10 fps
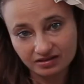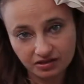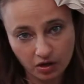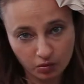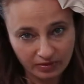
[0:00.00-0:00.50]

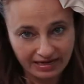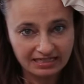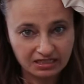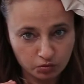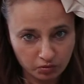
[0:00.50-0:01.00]
So we need
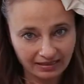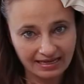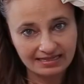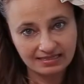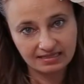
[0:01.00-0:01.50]
to
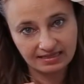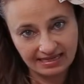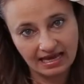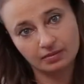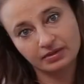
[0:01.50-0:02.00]
release
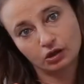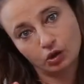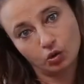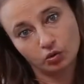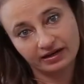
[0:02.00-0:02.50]
the element
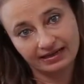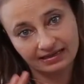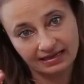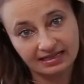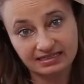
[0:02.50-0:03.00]
chlorine
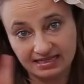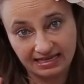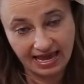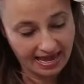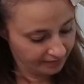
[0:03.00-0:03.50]
into
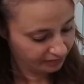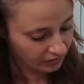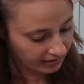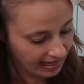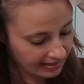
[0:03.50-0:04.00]
the air,
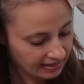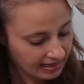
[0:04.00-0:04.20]
okay?